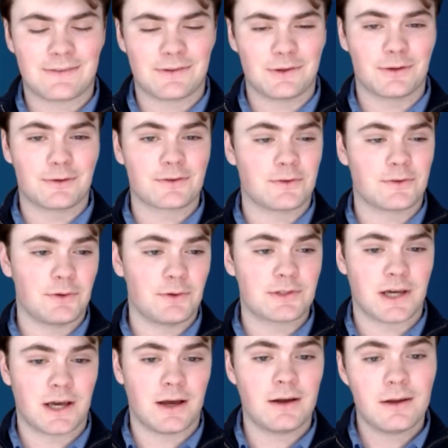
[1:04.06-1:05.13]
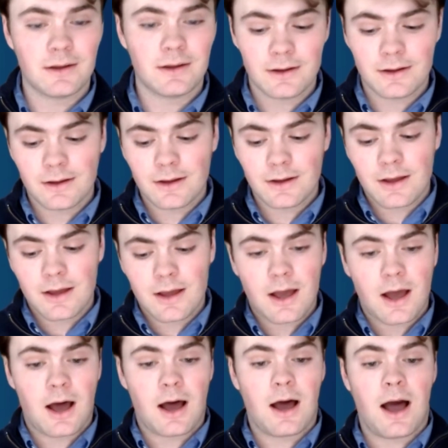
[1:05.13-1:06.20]
at the University of Utah.
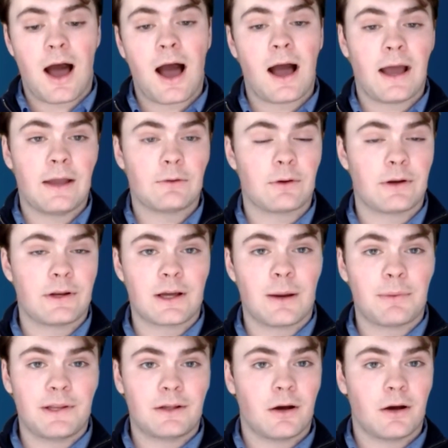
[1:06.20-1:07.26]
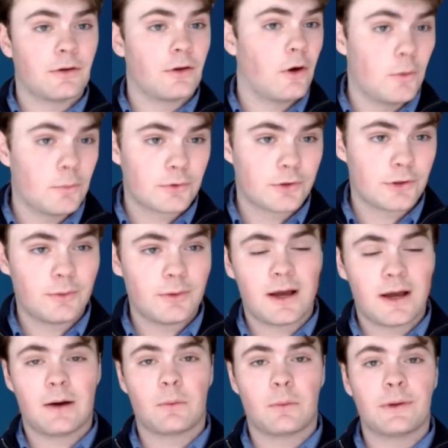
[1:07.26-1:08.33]
I run a company called
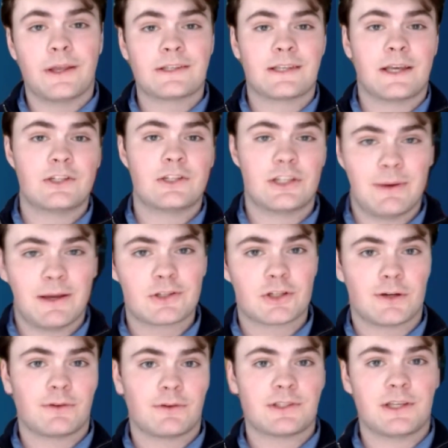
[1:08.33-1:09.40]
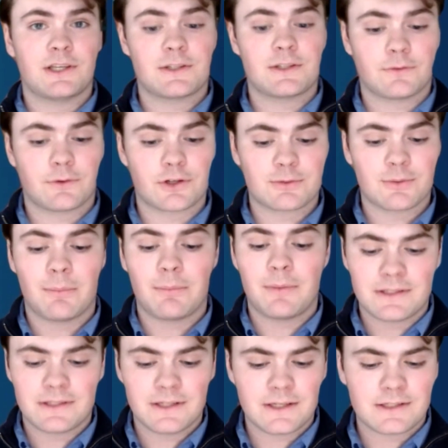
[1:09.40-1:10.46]
Homebrew. We essentially make services for small
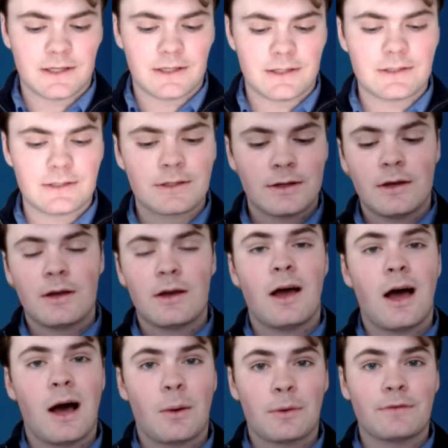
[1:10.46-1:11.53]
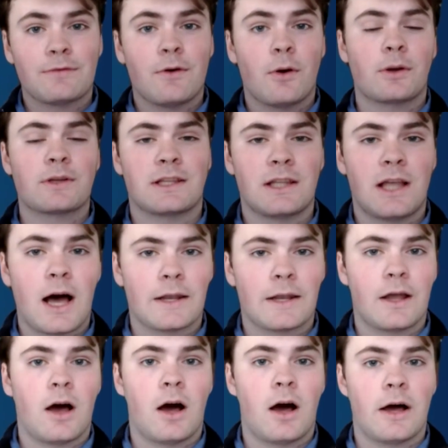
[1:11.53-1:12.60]
businesses. We focus a lot
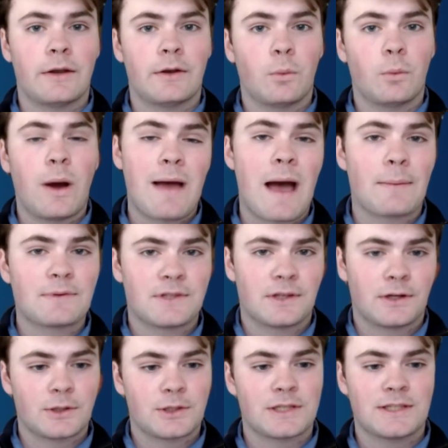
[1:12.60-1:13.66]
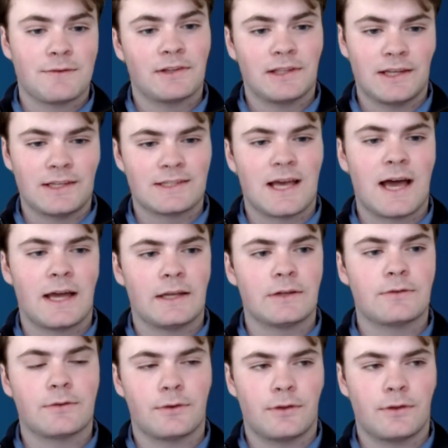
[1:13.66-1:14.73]
on web apps that are specifically
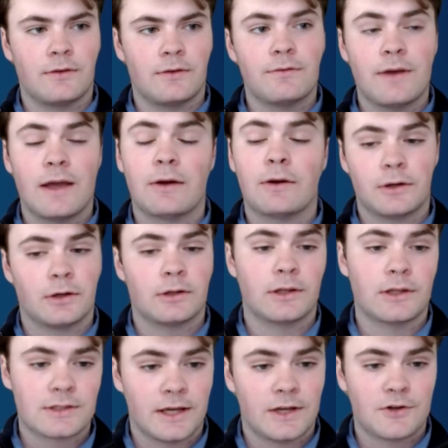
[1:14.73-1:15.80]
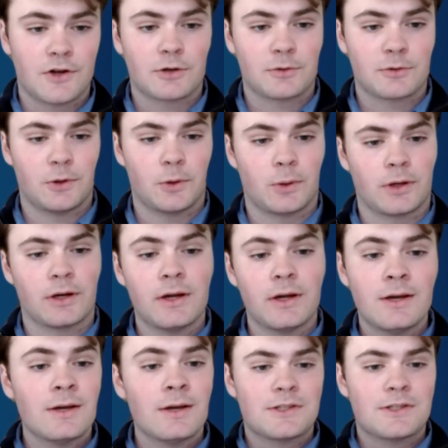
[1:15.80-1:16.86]
designed for the very early stage entrepreneur,
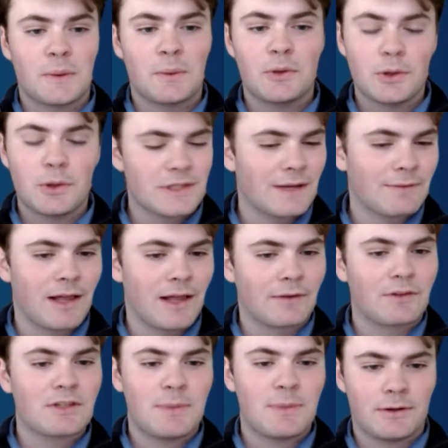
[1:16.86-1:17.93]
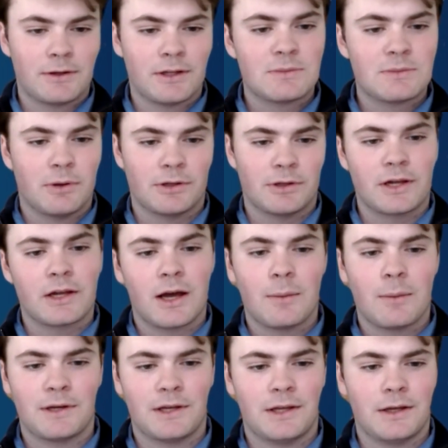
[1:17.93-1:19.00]
someone who doesn't have a lot of experience building a
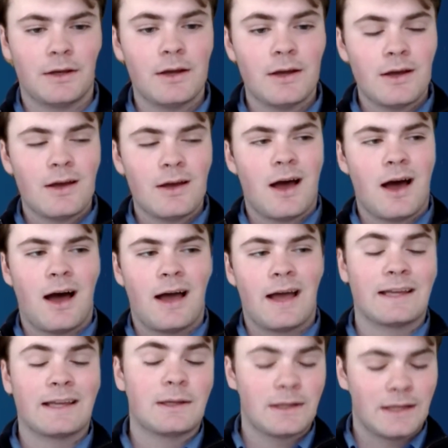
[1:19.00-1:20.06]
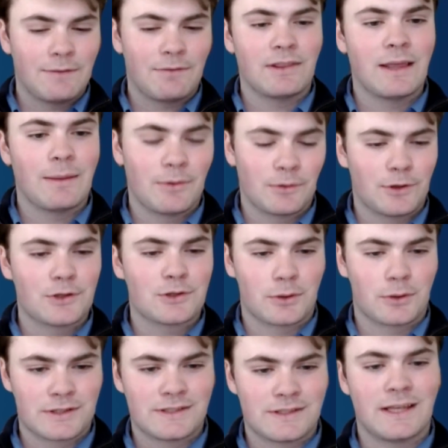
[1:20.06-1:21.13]
company, and giving them the
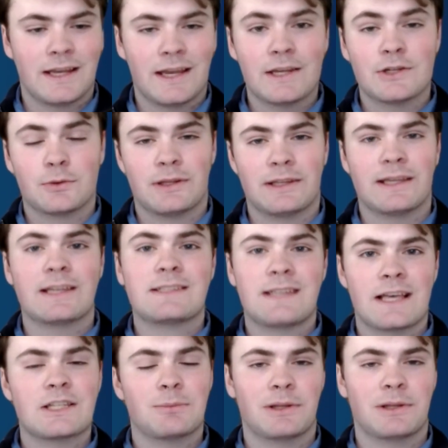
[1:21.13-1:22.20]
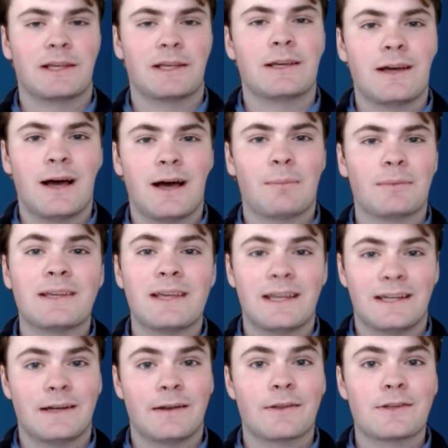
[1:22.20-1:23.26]
resources they need to really accessibly
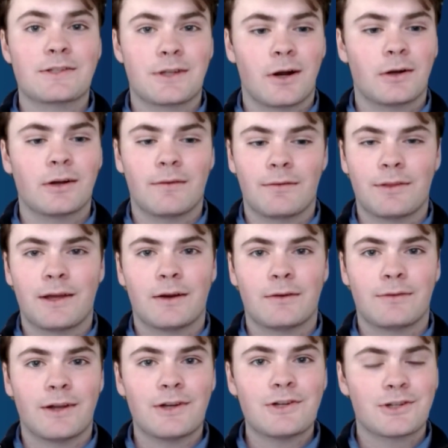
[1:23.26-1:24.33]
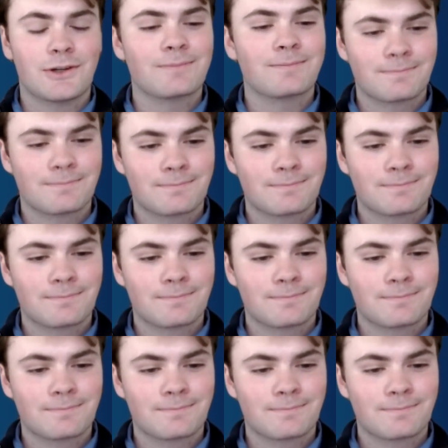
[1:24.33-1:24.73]
get into the start of their venture.